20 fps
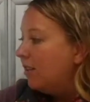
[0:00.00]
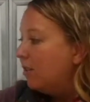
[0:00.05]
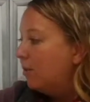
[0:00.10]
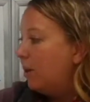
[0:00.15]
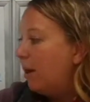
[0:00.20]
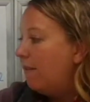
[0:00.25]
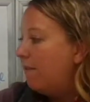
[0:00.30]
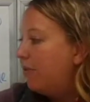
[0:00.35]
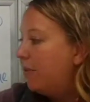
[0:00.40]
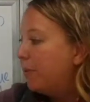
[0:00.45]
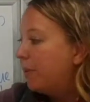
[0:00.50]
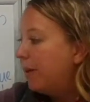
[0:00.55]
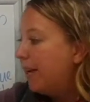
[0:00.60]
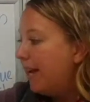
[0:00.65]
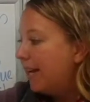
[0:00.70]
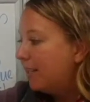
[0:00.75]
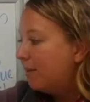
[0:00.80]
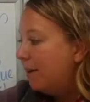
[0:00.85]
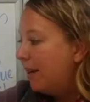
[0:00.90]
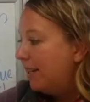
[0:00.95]
So I have
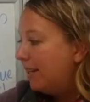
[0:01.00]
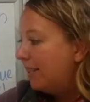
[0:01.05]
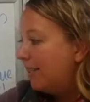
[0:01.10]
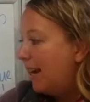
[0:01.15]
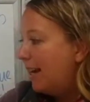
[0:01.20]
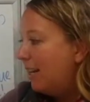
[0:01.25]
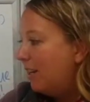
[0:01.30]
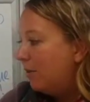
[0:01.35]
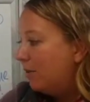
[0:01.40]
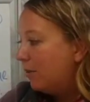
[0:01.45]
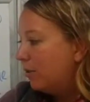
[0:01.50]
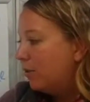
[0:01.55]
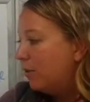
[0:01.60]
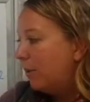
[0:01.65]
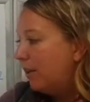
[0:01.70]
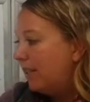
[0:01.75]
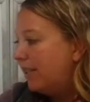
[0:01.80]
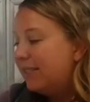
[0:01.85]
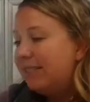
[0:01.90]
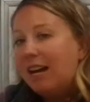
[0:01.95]
3x minus 9 equals
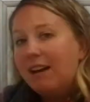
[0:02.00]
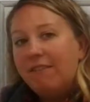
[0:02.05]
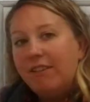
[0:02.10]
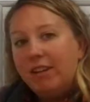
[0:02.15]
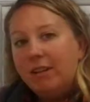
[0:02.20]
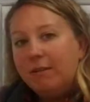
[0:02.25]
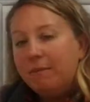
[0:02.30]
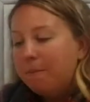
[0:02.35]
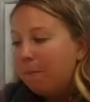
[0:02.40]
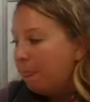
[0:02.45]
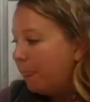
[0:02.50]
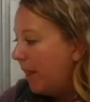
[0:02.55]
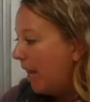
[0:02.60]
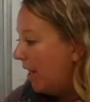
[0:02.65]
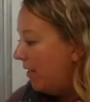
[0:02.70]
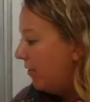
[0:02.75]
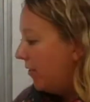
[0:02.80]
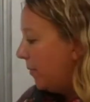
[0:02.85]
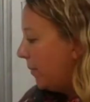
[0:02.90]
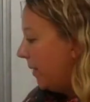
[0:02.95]
27,
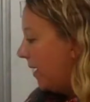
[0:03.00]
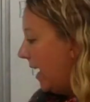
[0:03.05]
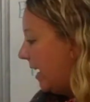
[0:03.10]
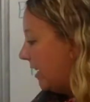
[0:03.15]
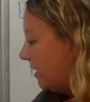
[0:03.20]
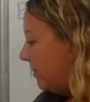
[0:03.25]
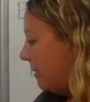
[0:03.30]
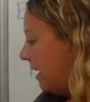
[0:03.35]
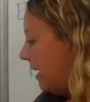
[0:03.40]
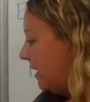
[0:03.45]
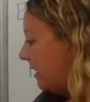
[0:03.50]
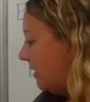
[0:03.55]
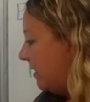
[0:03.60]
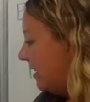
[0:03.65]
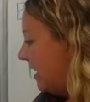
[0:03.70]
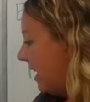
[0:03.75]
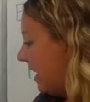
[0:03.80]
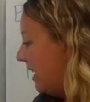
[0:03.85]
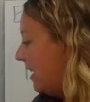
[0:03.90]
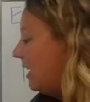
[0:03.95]
and 3x minus
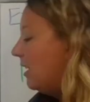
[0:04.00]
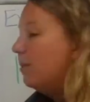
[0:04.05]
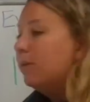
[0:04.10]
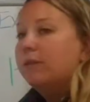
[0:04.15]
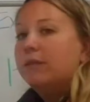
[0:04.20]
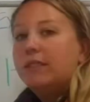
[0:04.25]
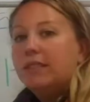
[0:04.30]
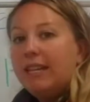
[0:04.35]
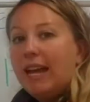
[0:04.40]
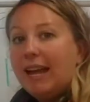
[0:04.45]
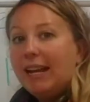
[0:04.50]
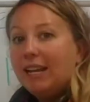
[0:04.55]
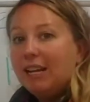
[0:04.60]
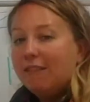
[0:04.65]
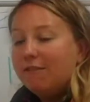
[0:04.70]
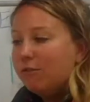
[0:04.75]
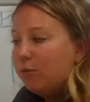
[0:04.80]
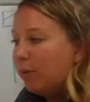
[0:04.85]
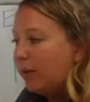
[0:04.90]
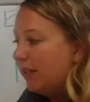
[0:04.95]
9 equals
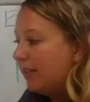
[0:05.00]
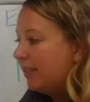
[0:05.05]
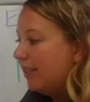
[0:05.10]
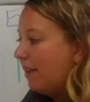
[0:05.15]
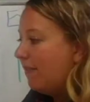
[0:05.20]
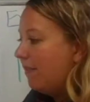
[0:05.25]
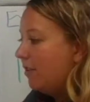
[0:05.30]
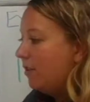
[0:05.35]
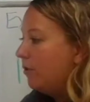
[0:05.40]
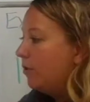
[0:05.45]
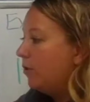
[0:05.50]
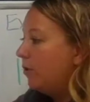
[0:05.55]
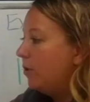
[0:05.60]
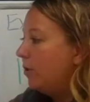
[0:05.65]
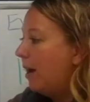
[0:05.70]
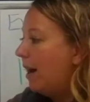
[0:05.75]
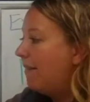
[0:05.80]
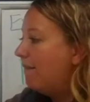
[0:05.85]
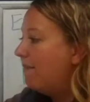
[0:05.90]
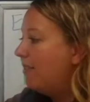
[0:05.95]
negative 27. So
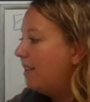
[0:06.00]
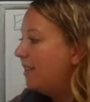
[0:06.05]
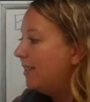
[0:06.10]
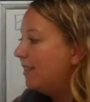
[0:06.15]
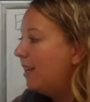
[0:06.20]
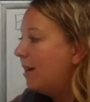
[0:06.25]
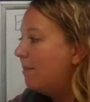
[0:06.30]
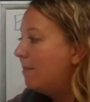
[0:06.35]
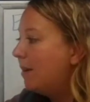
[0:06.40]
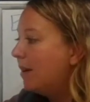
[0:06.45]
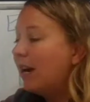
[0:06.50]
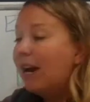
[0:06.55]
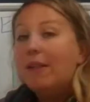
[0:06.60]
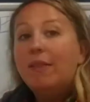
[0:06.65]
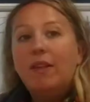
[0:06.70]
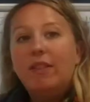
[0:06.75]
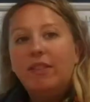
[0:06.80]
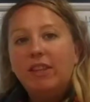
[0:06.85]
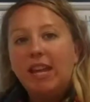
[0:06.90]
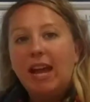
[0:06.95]
you have this number
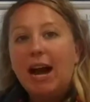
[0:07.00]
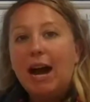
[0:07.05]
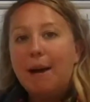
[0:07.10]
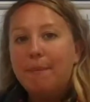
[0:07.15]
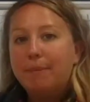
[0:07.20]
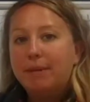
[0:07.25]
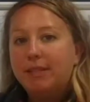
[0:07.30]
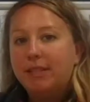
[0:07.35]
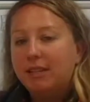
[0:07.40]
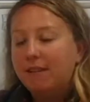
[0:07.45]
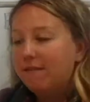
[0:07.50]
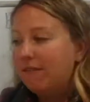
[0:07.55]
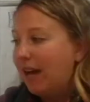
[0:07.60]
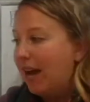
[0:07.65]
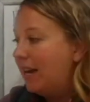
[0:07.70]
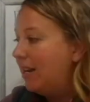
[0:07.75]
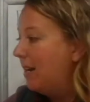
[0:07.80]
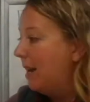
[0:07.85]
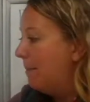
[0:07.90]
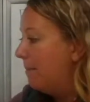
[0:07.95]
and then the opposite of
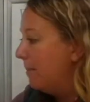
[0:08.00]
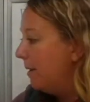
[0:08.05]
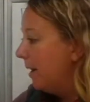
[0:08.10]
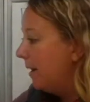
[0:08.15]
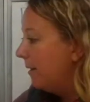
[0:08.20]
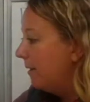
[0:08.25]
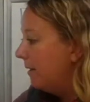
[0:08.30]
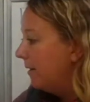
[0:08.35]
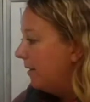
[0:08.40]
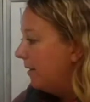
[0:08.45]
that number.